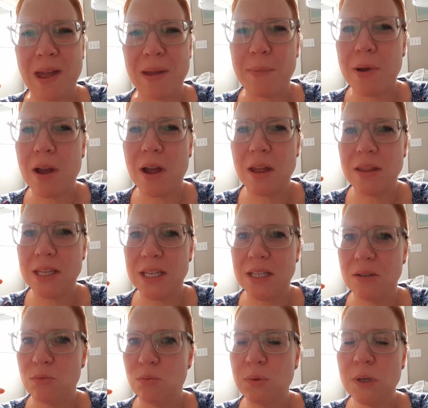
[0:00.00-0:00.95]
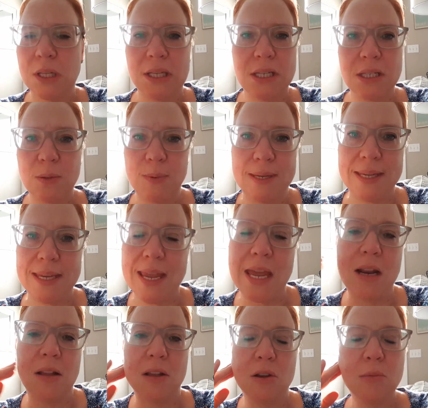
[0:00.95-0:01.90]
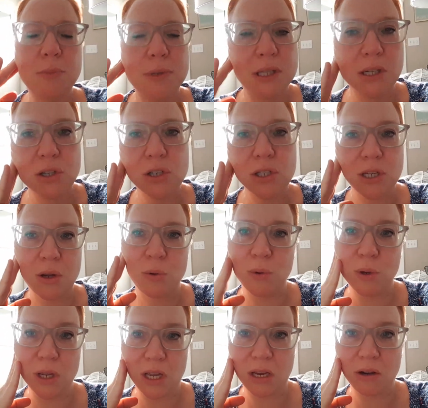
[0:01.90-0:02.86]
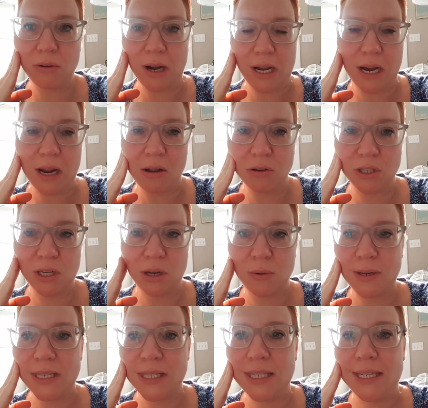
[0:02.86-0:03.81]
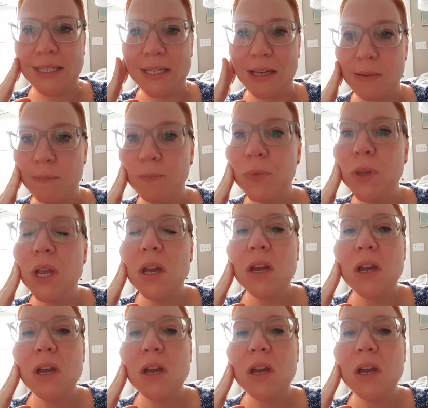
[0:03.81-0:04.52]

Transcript: I bought these really sweet cantaloupes. They're so good right now, so in season.